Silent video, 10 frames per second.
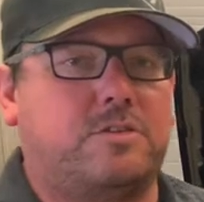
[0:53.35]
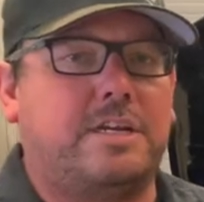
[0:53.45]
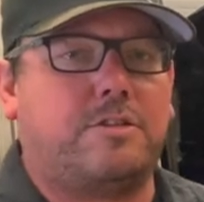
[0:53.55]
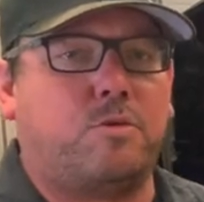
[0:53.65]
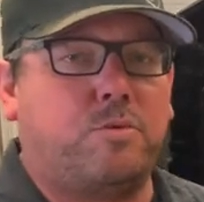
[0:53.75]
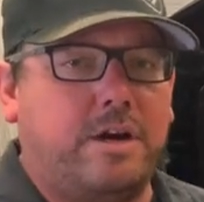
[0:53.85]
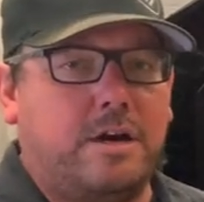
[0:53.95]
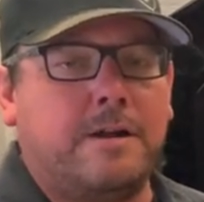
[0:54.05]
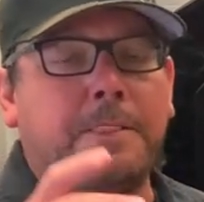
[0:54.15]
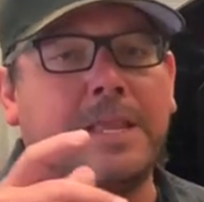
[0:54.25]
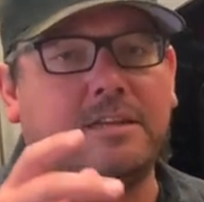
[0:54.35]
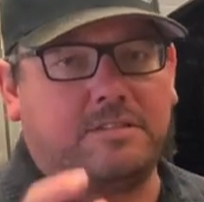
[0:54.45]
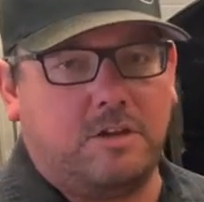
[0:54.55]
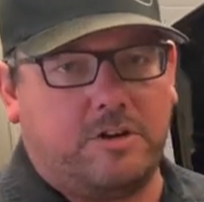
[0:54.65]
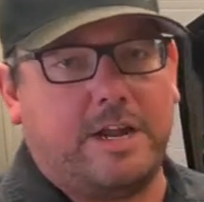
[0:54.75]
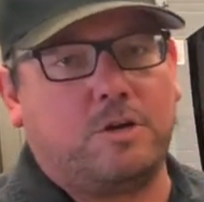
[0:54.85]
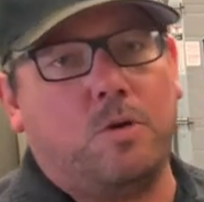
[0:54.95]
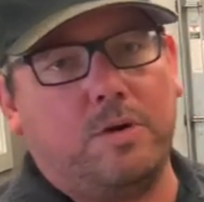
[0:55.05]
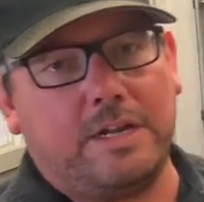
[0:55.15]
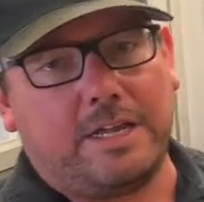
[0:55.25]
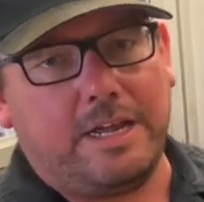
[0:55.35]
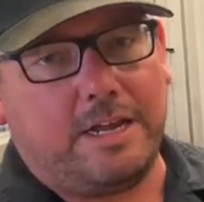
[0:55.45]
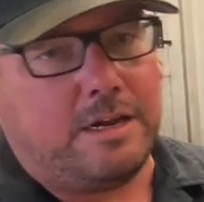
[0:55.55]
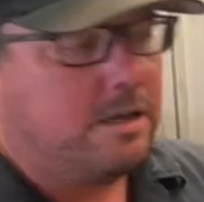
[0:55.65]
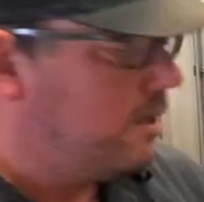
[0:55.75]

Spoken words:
So you get the rear cylinder head cooling kit.